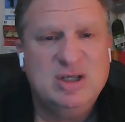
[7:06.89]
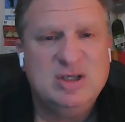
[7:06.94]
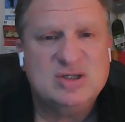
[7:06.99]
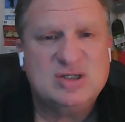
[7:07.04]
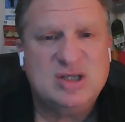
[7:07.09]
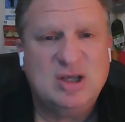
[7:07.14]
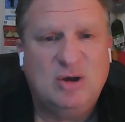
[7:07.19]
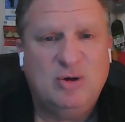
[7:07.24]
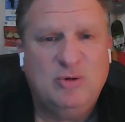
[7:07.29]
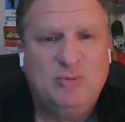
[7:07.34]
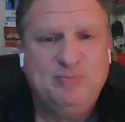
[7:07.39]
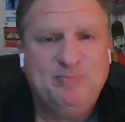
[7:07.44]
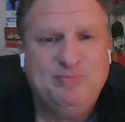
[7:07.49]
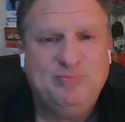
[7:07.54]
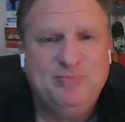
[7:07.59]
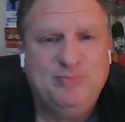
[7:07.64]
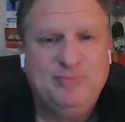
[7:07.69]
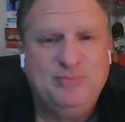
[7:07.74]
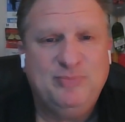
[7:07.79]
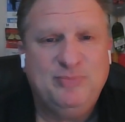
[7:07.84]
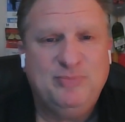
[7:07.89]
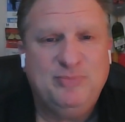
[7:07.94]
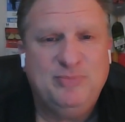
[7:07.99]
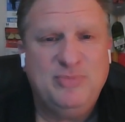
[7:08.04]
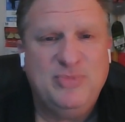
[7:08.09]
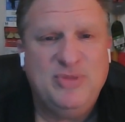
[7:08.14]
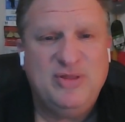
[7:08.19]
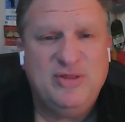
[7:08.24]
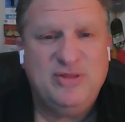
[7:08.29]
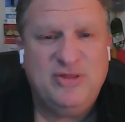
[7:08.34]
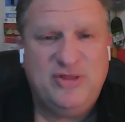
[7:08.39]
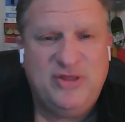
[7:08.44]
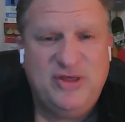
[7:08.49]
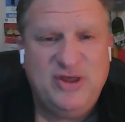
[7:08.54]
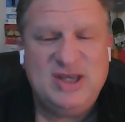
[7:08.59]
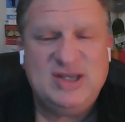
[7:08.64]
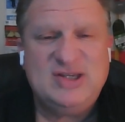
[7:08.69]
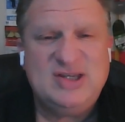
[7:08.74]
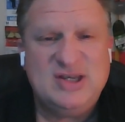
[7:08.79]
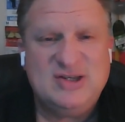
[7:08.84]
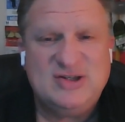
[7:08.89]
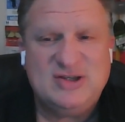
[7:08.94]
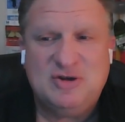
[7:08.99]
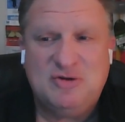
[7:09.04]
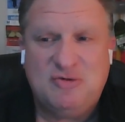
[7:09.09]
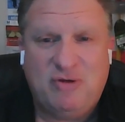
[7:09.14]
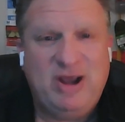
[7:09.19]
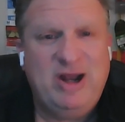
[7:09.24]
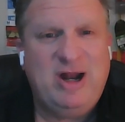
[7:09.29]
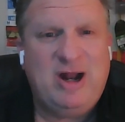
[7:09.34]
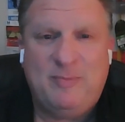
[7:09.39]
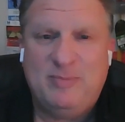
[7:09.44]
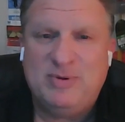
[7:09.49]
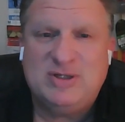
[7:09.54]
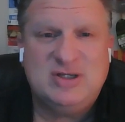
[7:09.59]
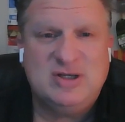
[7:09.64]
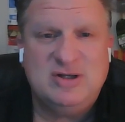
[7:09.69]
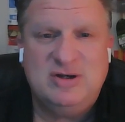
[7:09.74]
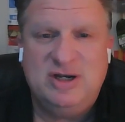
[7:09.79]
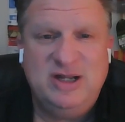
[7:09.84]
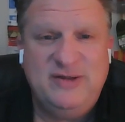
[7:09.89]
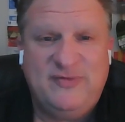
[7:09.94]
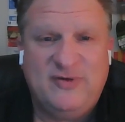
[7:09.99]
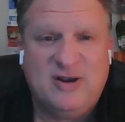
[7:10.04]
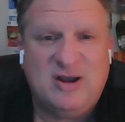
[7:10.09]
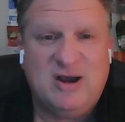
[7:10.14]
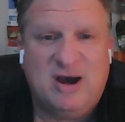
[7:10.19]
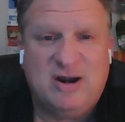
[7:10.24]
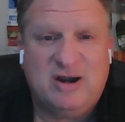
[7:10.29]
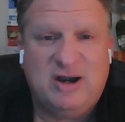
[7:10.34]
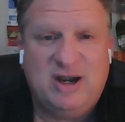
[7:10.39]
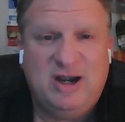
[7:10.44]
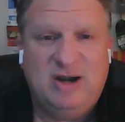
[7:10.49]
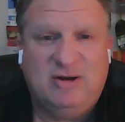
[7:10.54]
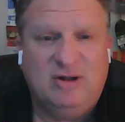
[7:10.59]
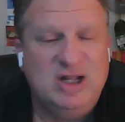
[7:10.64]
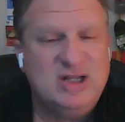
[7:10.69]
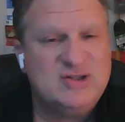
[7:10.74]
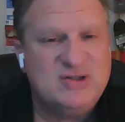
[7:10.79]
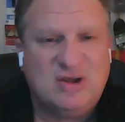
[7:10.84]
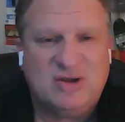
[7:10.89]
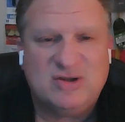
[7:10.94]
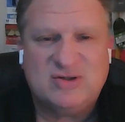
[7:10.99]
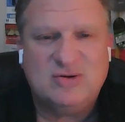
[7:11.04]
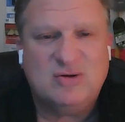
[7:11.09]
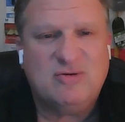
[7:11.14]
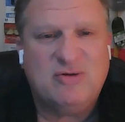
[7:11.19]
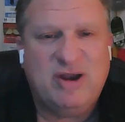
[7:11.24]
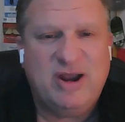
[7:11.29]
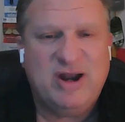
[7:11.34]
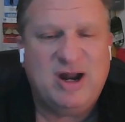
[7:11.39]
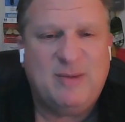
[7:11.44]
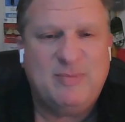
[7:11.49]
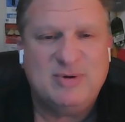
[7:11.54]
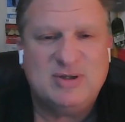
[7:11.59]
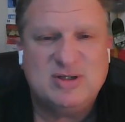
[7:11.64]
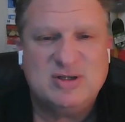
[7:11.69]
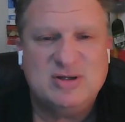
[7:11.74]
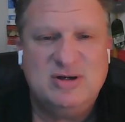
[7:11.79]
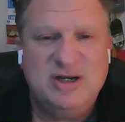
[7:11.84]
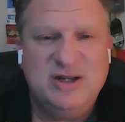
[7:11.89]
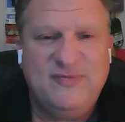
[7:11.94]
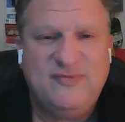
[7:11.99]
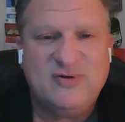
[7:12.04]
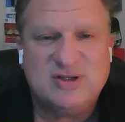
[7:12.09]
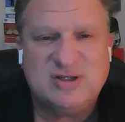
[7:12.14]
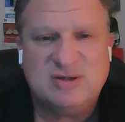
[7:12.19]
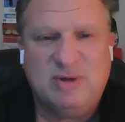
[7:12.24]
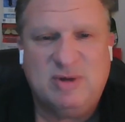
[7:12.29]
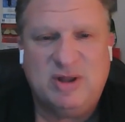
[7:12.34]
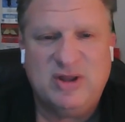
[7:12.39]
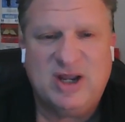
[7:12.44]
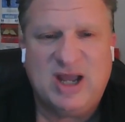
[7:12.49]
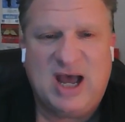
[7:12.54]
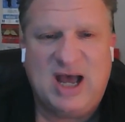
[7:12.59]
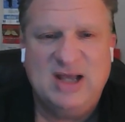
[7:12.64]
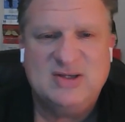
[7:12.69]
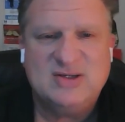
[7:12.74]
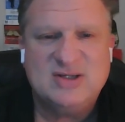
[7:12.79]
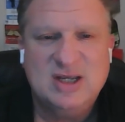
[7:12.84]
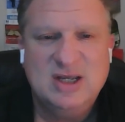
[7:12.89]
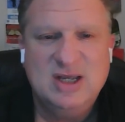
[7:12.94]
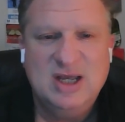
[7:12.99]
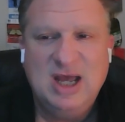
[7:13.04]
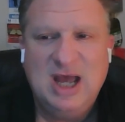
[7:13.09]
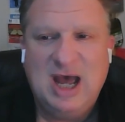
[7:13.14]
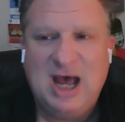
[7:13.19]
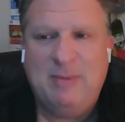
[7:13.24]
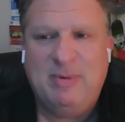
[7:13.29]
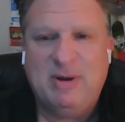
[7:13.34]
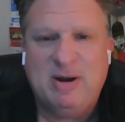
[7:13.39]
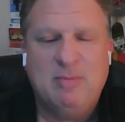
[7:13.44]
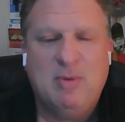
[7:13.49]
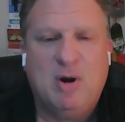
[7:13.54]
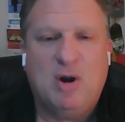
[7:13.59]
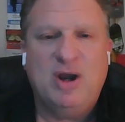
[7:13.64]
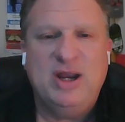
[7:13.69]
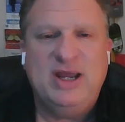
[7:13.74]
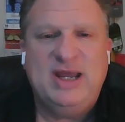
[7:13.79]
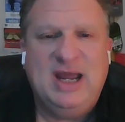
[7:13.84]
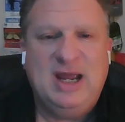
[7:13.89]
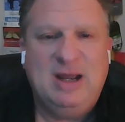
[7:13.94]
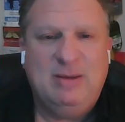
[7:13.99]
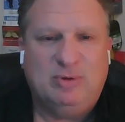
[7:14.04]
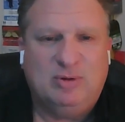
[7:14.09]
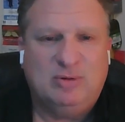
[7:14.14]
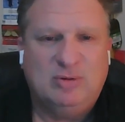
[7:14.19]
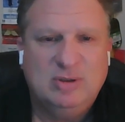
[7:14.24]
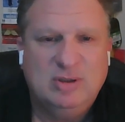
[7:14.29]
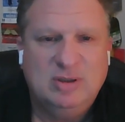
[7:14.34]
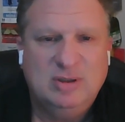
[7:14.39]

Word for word: So this is a great opportunity for Connor Harrell. It's also a great opportunity for some other guys. How about Amari Campbell?